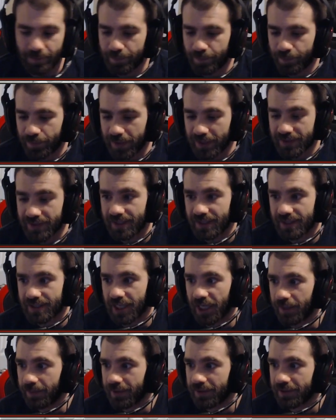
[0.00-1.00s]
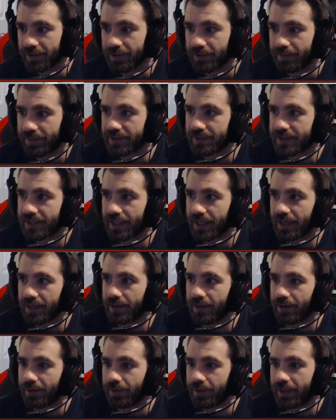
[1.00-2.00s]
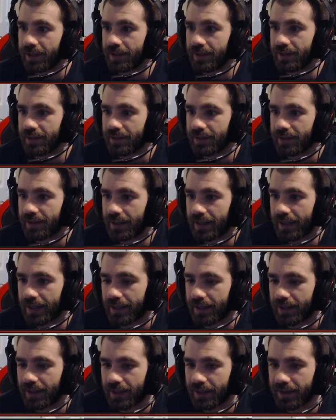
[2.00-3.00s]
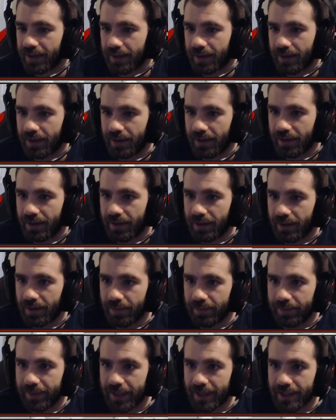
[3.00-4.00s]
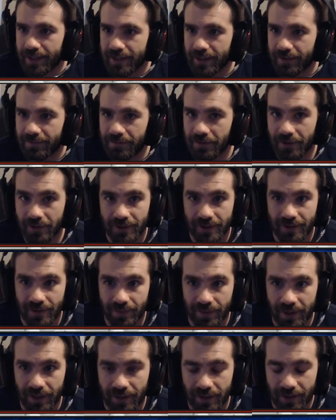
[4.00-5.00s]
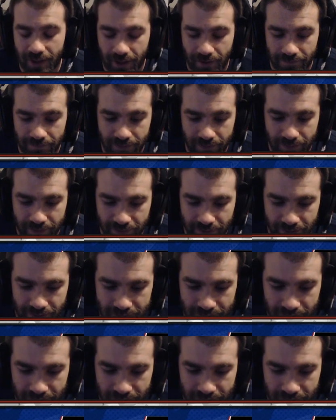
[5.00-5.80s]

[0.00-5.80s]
it's going to take me a little bit to get going because I feel a little bit uncomfortable.